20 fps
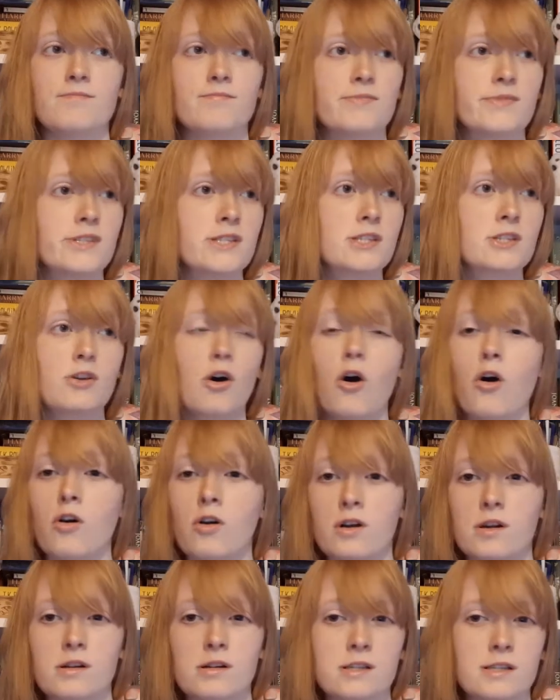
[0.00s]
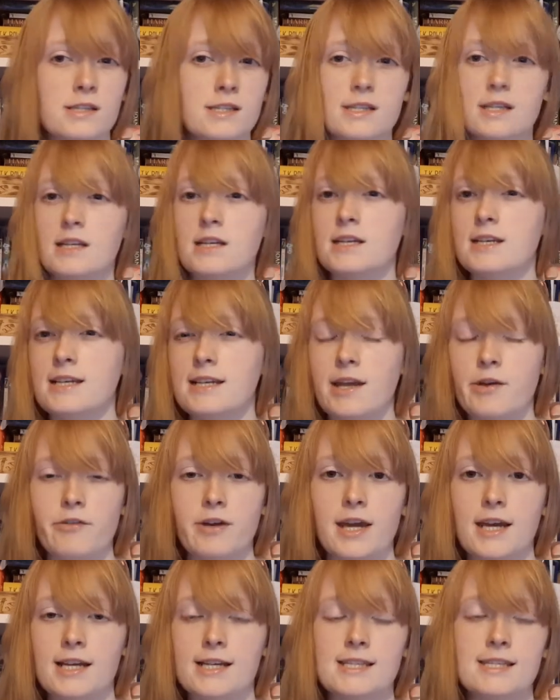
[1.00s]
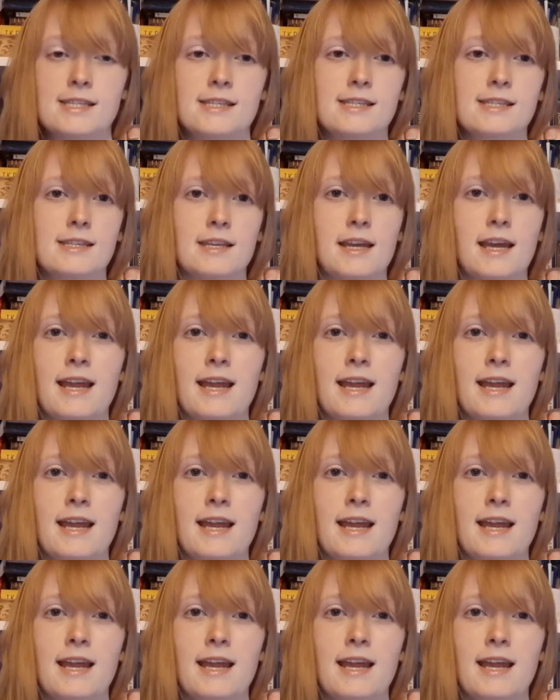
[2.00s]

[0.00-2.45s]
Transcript: songs and lyrics